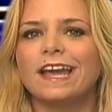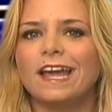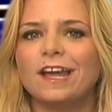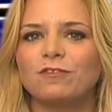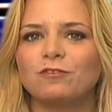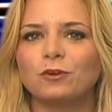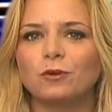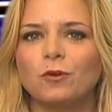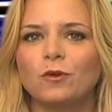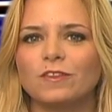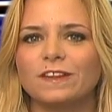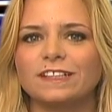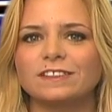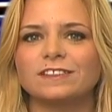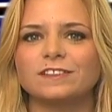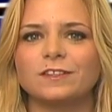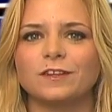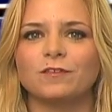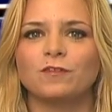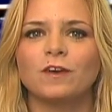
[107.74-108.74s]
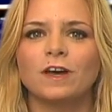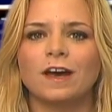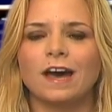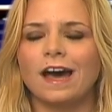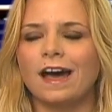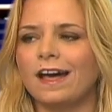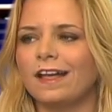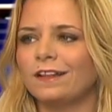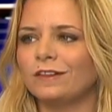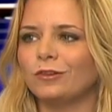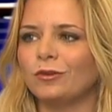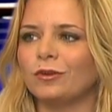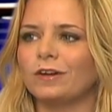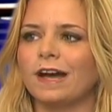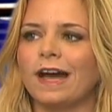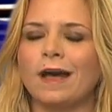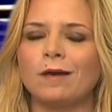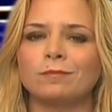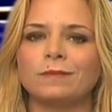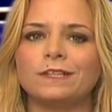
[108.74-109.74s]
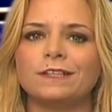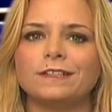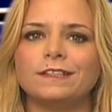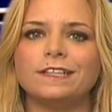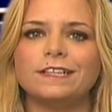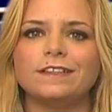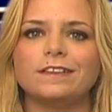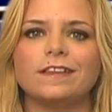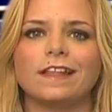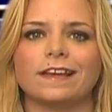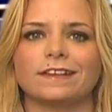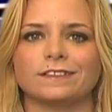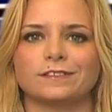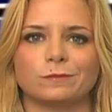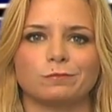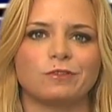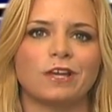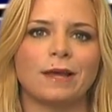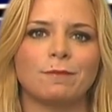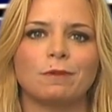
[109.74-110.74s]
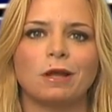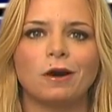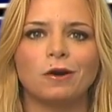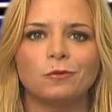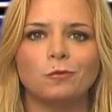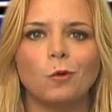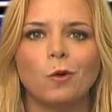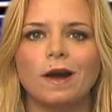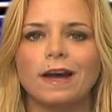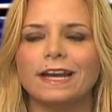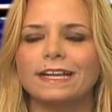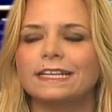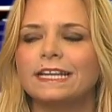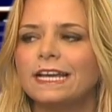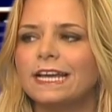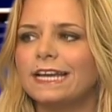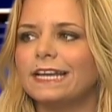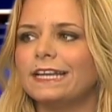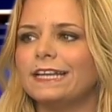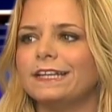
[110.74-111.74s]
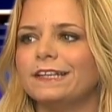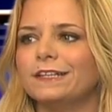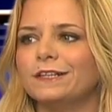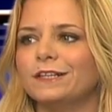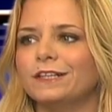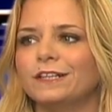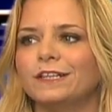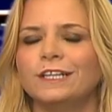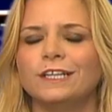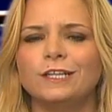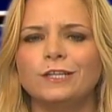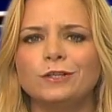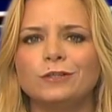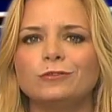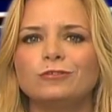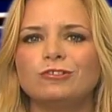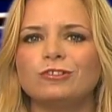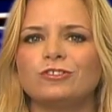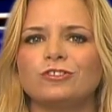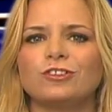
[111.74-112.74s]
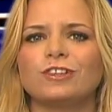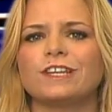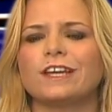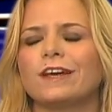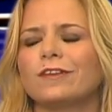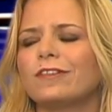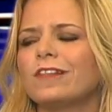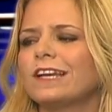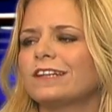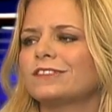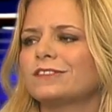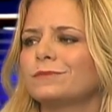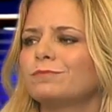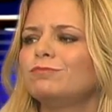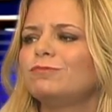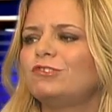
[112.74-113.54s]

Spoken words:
after all that stuff, look, I'm going to need, like, some time to unwind and, just check out, like, some